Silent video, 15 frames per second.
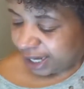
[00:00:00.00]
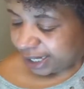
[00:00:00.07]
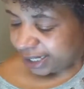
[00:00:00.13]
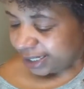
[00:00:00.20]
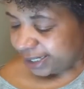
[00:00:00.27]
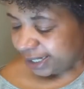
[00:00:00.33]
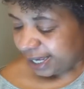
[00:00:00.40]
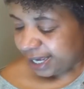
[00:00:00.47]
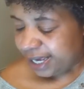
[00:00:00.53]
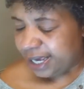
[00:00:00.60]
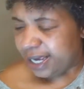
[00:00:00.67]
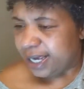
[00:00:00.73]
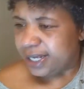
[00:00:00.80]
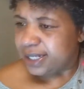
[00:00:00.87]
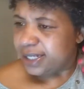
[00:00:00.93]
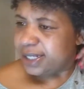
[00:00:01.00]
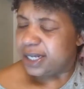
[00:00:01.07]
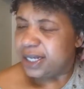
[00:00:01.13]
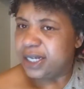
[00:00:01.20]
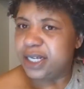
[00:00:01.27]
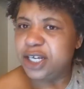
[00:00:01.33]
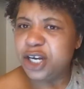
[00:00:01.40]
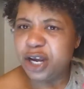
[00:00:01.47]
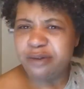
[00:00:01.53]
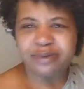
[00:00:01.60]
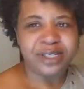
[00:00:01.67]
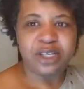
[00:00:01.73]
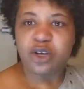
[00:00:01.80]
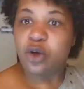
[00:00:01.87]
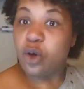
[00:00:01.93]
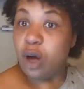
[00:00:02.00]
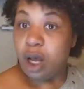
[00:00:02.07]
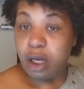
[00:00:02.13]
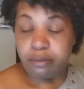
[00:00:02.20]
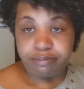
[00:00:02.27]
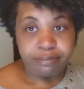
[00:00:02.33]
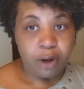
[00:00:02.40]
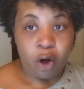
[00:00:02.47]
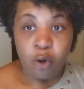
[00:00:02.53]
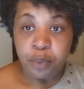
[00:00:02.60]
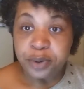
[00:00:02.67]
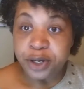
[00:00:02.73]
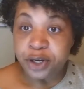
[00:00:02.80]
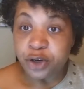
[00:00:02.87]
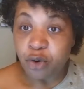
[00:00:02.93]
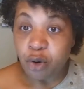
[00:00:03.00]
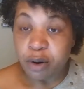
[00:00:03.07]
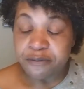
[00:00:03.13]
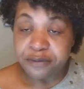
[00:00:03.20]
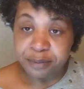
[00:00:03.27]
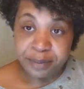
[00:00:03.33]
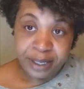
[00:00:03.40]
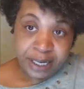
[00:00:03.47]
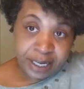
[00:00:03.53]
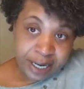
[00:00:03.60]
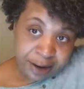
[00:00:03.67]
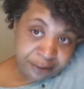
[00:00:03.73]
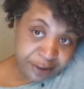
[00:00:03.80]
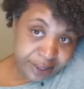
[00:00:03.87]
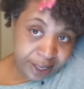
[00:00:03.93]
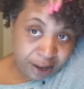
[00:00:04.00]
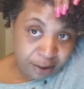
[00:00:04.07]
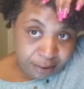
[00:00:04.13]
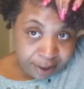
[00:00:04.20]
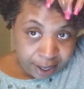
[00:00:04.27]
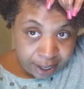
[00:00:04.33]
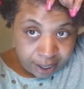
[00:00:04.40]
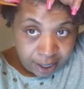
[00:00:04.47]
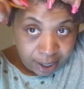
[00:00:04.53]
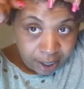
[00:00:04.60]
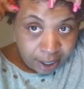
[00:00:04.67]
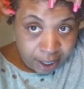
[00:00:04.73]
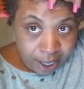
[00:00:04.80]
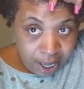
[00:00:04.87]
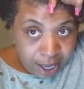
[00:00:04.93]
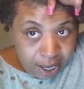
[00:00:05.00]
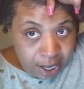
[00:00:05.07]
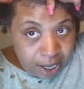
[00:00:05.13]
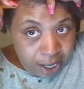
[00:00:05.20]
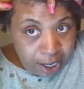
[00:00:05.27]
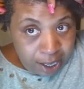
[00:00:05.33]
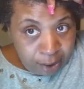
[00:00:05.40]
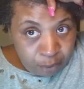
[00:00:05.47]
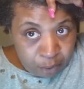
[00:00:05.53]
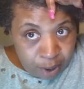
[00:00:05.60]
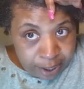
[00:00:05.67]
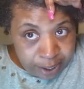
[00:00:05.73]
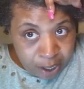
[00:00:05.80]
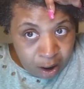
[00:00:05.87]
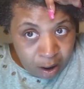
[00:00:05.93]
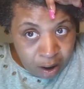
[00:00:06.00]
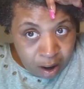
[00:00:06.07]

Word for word: he says, you know, he was open the door for me and everything, okay? It wasn't